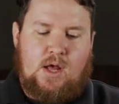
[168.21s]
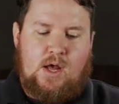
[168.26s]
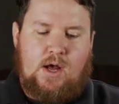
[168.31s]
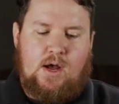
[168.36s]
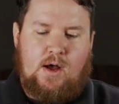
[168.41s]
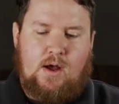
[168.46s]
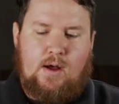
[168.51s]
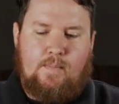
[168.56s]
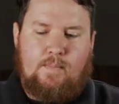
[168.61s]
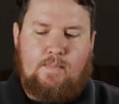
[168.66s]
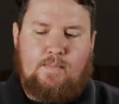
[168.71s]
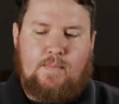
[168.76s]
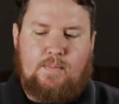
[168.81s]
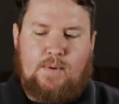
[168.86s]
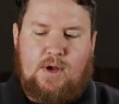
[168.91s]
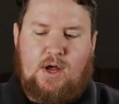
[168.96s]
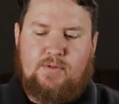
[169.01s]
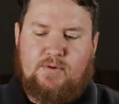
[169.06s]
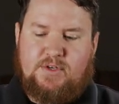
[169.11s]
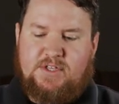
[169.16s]
Um,
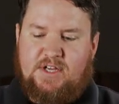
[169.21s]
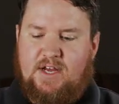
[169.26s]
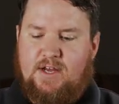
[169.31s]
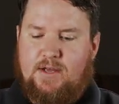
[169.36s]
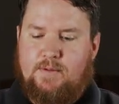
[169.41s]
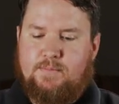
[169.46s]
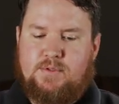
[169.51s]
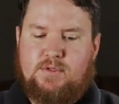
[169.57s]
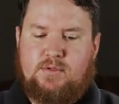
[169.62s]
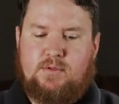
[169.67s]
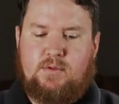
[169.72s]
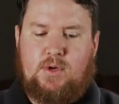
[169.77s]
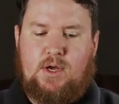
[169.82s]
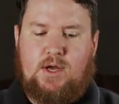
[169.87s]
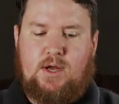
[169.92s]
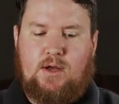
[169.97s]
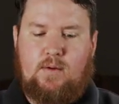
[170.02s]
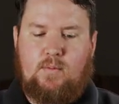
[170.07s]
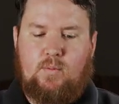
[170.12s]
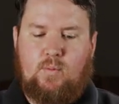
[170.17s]
other times,
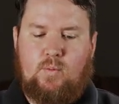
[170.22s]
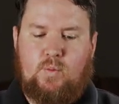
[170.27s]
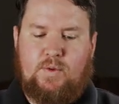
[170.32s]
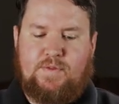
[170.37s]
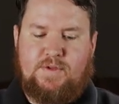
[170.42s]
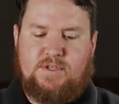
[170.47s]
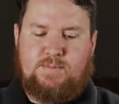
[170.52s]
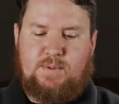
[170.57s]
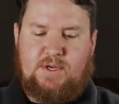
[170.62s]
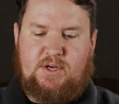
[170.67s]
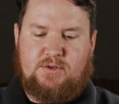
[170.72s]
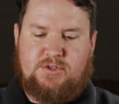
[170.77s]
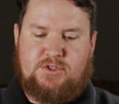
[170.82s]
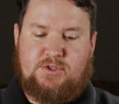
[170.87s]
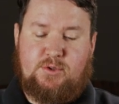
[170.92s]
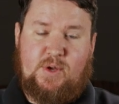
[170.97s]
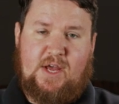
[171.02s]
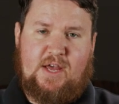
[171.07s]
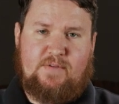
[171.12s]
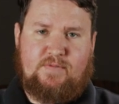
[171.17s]
uh, when the speaker is
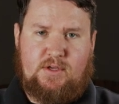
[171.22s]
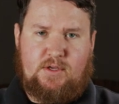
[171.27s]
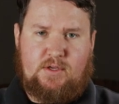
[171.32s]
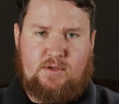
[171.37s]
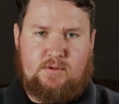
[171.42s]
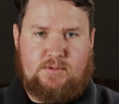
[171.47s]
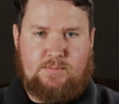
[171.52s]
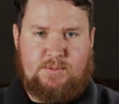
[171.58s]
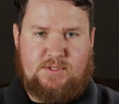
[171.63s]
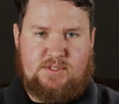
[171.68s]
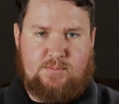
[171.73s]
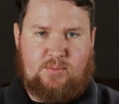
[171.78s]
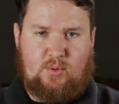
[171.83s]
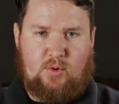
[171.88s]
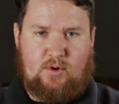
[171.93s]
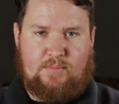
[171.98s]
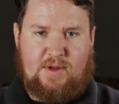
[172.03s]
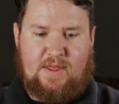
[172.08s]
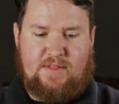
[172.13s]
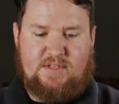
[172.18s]
too heavy to be
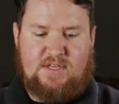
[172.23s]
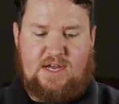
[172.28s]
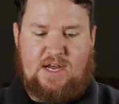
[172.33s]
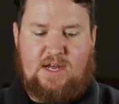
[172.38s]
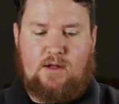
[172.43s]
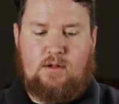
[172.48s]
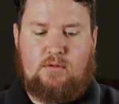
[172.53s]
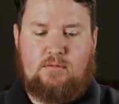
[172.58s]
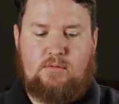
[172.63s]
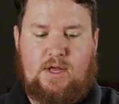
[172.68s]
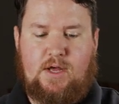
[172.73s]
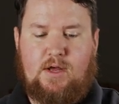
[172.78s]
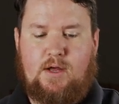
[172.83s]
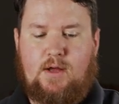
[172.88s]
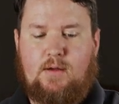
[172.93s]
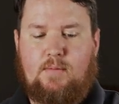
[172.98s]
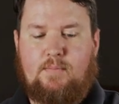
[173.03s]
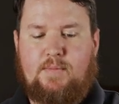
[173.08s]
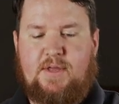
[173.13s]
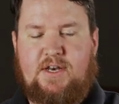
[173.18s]
supported by the tile,
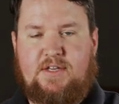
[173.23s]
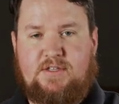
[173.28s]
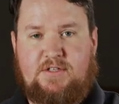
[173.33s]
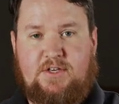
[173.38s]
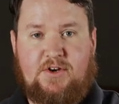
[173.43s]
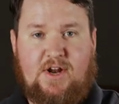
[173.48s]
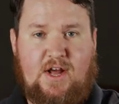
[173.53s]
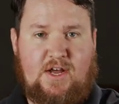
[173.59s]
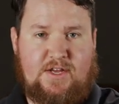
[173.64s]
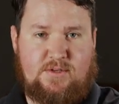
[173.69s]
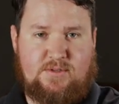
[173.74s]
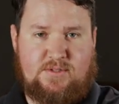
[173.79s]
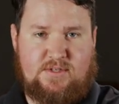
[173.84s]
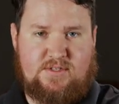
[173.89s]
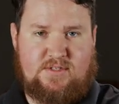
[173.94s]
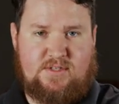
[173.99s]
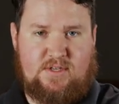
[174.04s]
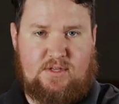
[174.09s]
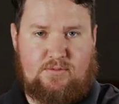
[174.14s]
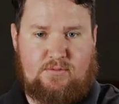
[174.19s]
um, and you're not using a
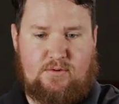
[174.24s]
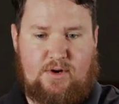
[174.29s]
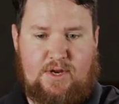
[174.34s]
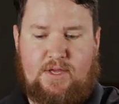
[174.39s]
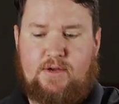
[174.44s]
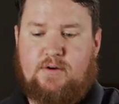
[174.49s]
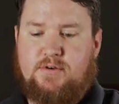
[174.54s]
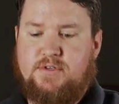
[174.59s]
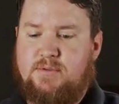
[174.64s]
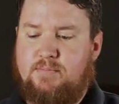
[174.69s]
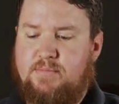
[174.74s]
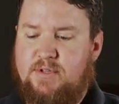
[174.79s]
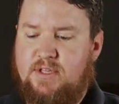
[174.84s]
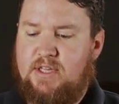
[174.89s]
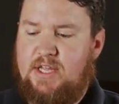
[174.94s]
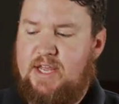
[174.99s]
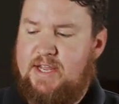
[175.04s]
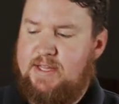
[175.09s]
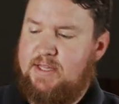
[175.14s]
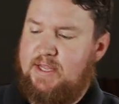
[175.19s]
C3 or something
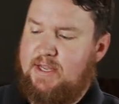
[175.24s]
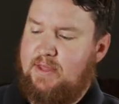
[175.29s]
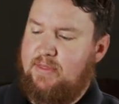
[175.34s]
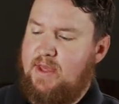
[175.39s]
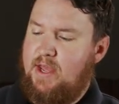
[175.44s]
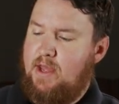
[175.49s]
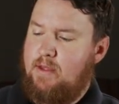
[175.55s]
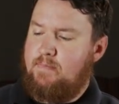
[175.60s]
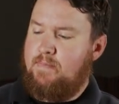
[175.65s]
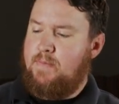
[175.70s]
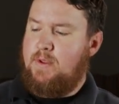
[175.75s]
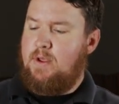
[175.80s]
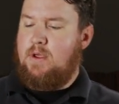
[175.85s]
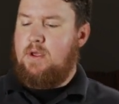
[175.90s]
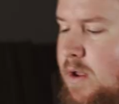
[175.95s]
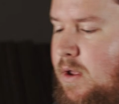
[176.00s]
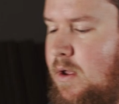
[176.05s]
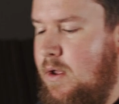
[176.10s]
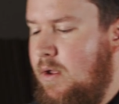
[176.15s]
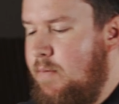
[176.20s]
light like that,
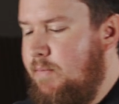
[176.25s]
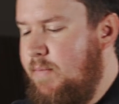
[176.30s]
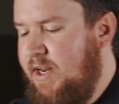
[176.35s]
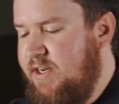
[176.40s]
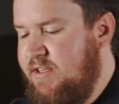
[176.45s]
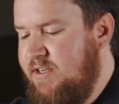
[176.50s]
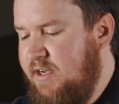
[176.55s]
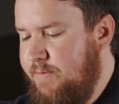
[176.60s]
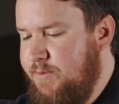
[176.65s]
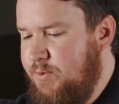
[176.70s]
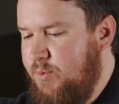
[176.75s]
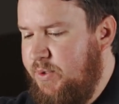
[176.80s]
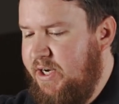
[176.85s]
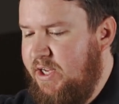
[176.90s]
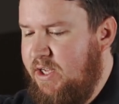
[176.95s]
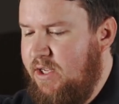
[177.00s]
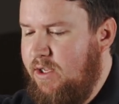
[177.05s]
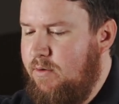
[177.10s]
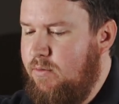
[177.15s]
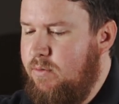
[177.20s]
many times we
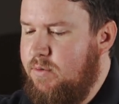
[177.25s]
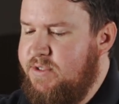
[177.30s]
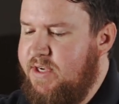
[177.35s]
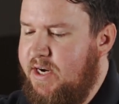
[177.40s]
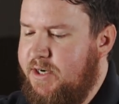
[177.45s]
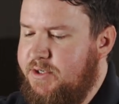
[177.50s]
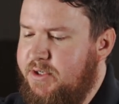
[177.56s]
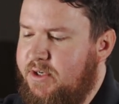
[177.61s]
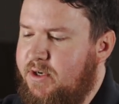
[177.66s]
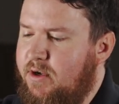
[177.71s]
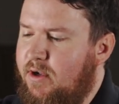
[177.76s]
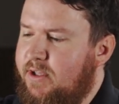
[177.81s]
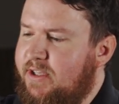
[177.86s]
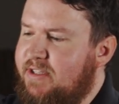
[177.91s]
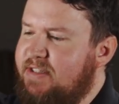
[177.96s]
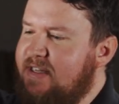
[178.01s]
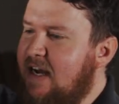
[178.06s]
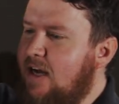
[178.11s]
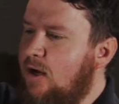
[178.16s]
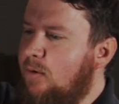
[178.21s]
need what's actually called a
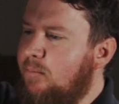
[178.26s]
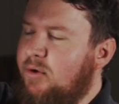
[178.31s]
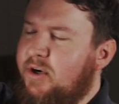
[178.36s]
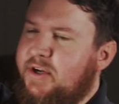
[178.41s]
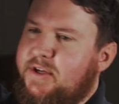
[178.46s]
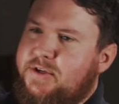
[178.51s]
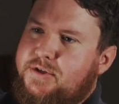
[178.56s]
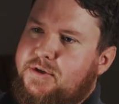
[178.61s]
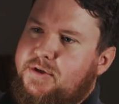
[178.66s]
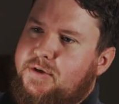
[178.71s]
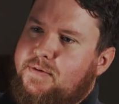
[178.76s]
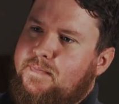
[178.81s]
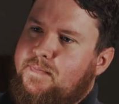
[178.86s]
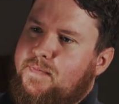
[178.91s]
tile bridge.